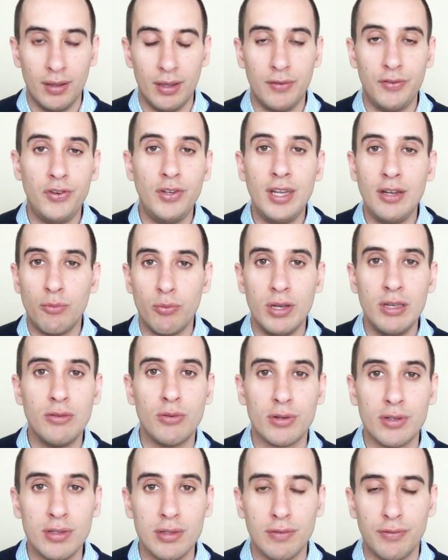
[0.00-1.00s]
if you need
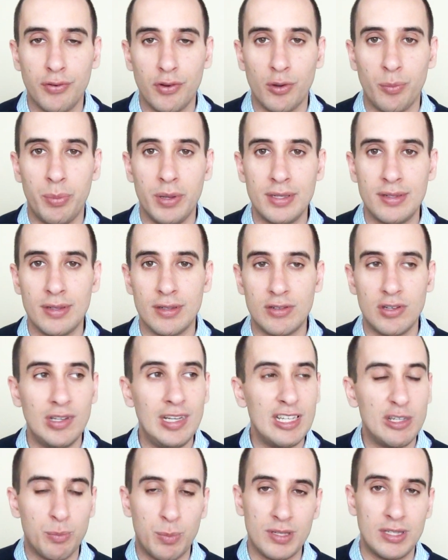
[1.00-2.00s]
resources for your business, you
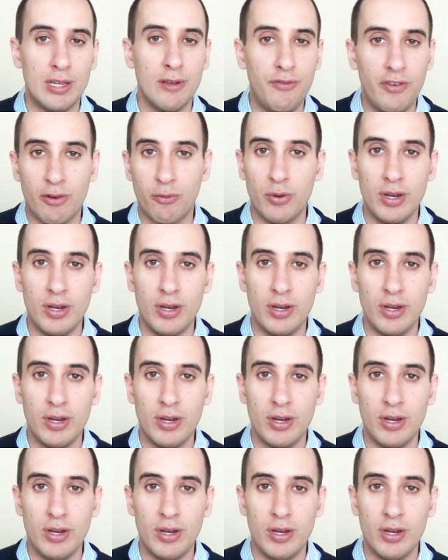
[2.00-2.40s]
need specific